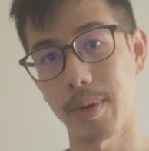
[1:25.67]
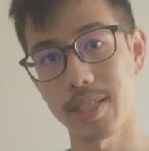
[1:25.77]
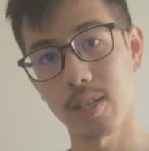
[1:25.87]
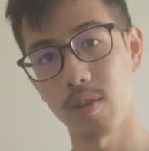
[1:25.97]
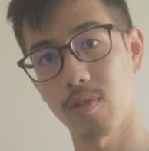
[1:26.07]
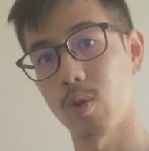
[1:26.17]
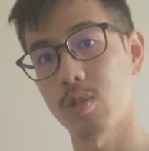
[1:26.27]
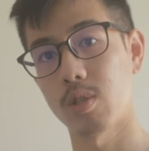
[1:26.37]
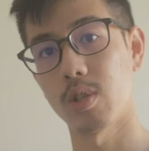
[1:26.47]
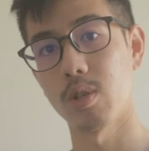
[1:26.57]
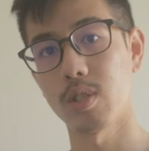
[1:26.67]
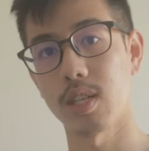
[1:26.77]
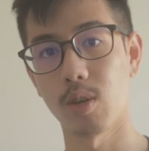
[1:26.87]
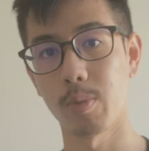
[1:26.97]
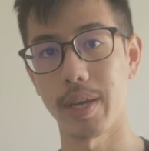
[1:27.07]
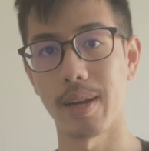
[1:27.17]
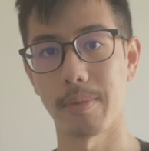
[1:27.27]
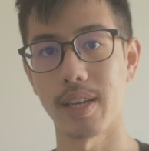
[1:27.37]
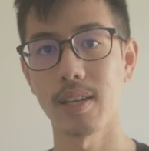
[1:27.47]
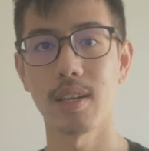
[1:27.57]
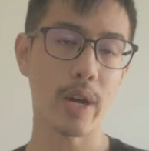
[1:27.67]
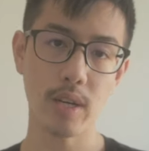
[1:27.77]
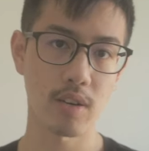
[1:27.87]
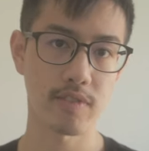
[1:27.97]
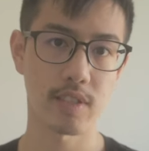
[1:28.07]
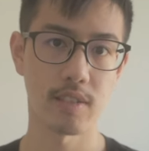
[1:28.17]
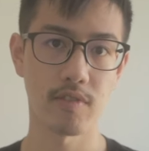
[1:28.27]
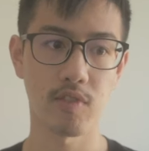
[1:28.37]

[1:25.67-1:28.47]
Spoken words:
myself also use Adobe Animate quite often